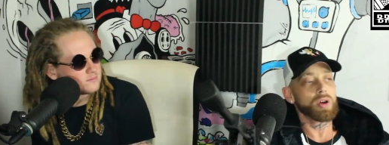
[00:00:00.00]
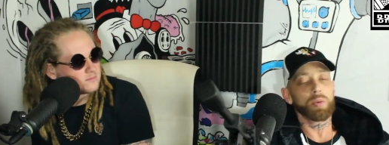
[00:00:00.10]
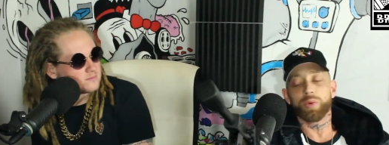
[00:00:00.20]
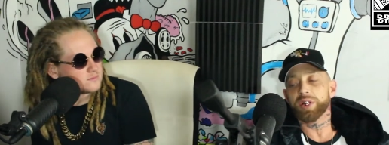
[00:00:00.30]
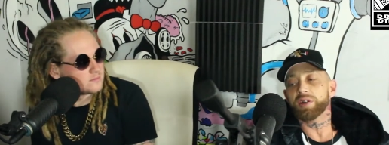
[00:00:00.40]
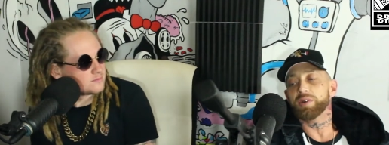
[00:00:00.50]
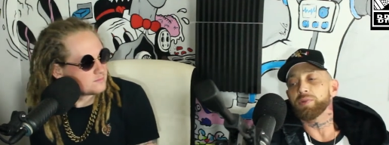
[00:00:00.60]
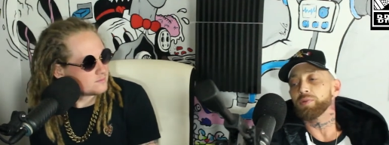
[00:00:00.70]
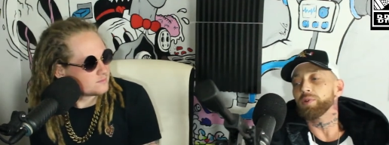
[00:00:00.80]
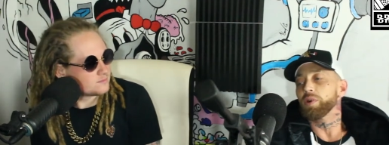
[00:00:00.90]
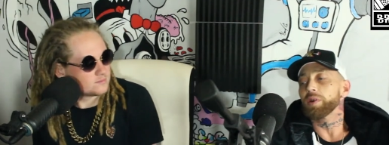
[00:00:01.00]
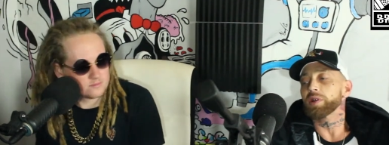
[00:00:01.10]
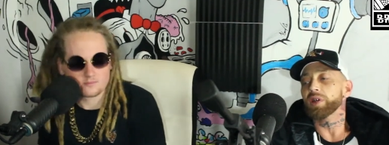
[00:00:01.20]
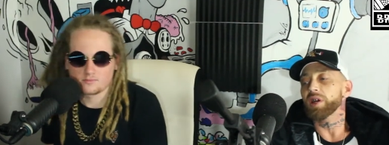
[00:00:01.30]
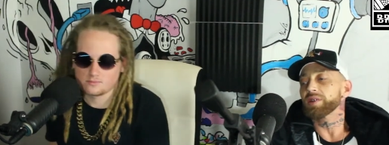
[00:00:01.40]
Speaker 1: so I'm originally from Florida,
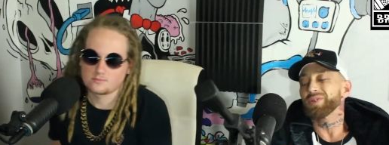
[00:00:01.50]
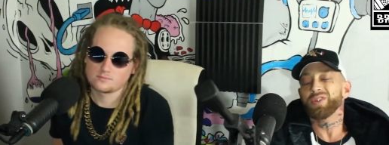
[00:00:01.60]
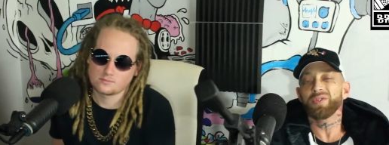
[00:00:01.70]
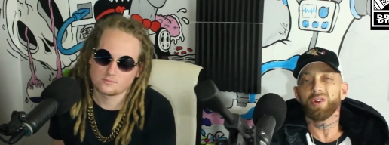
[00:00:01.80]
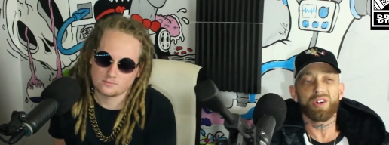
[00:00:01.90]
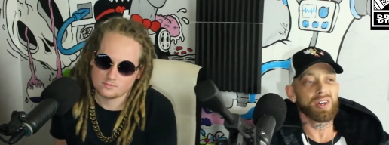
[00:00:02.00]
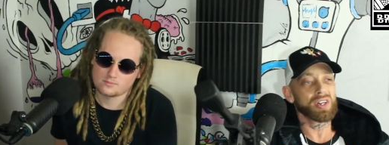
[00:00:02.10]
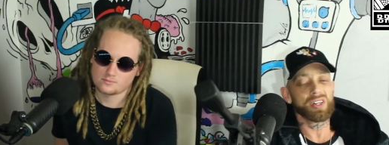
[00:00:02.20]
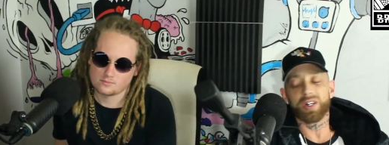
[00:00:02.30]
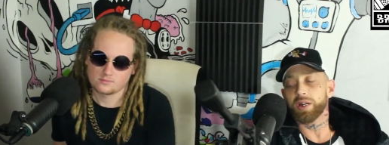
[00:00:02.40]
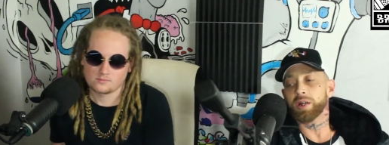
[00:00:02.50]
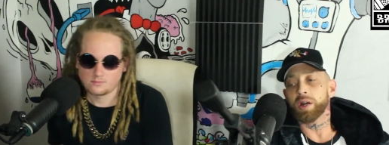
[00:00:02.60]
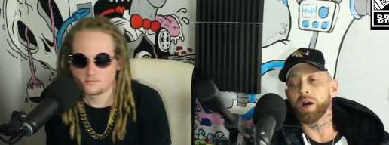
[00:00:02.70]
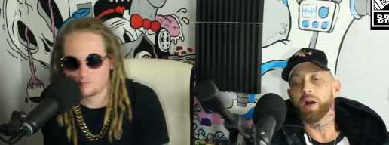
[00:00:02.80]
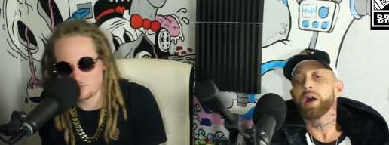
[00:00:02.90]
Jacksonville, Florida and shit,
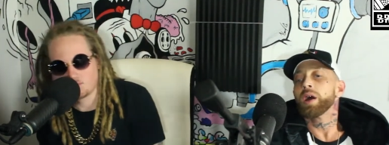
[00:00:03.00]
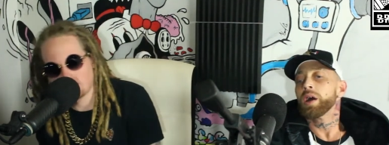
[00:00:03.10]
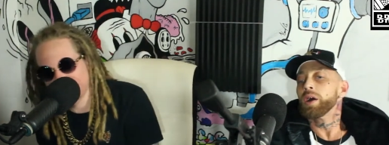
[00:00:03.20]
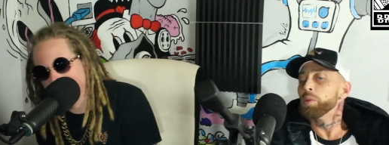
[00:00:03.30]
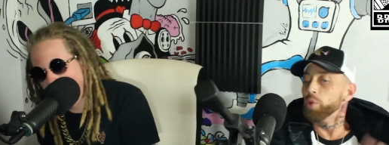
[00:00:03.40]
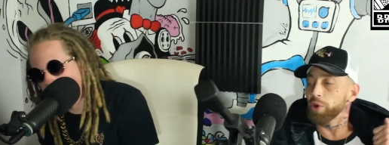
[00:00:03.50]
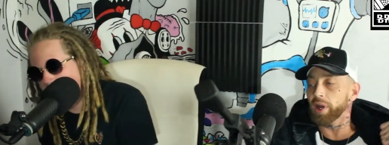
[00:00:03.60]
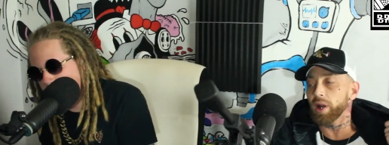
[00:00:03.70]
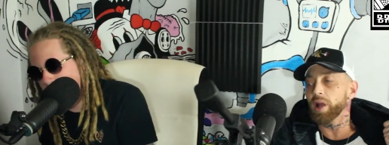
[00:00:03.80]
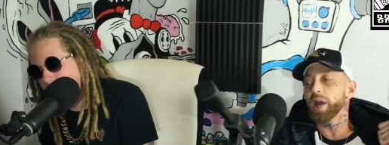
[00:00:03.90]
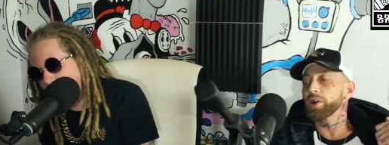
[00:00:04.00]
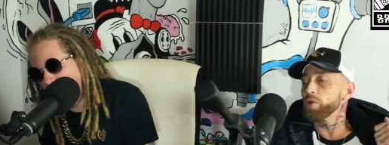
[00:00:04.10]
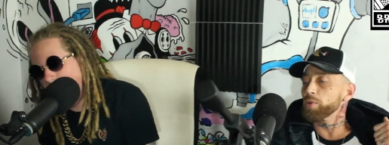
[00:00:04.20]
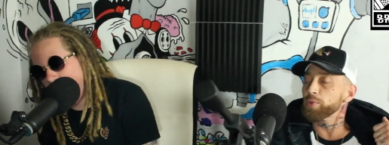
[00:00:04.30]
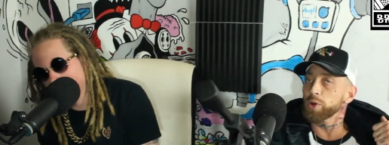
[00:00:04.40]
and moved to Carolina to
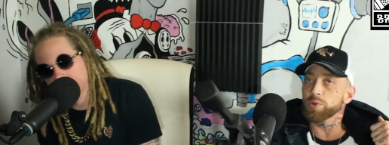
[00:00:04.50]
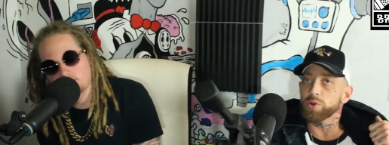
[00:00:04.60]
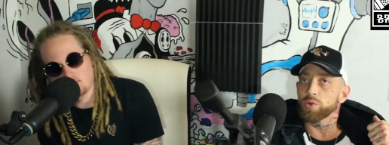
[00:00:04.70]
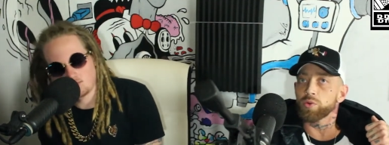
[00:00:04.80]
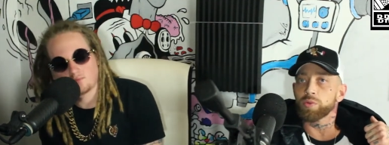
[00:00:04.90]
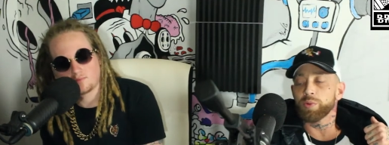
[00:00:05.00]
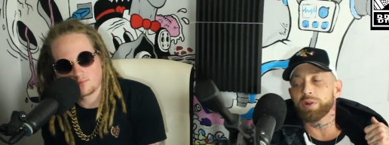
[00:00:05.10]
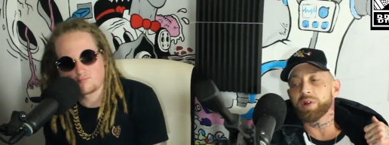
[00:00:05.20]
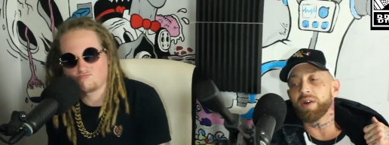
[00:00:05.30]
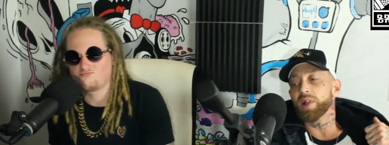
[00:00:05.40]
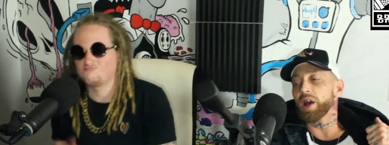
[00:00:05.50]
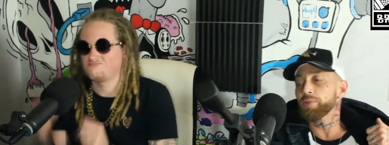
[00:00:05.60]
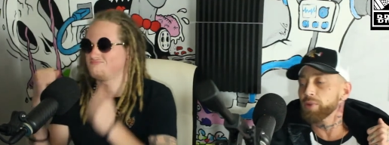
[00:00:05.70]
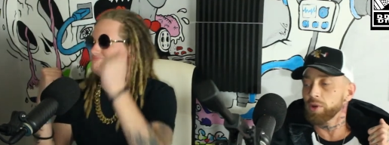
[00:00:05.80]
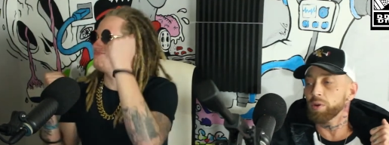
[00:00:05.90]
go to film school. We used to have a lot of
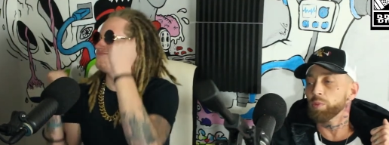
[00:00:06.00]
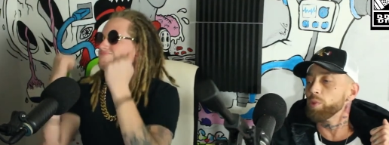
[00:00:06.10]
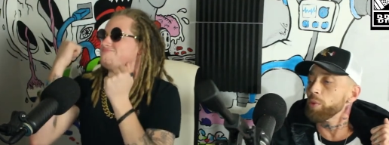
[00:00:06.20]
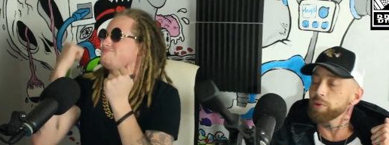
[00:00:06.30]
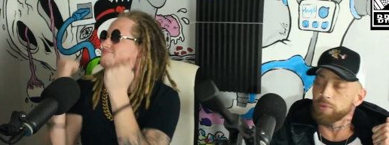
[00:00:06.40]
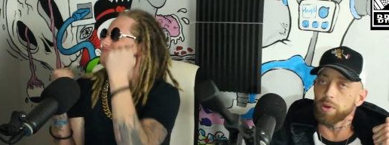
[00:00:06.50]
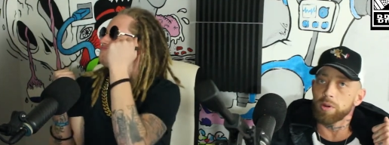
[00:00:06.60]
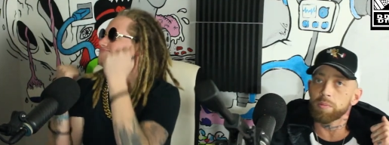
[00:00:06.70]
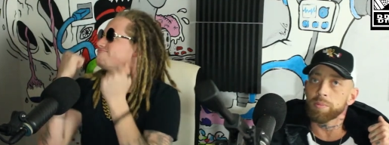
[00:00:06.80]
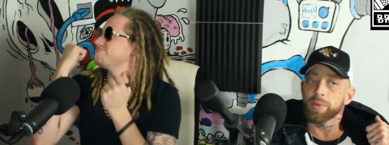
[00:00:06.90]
film where we from.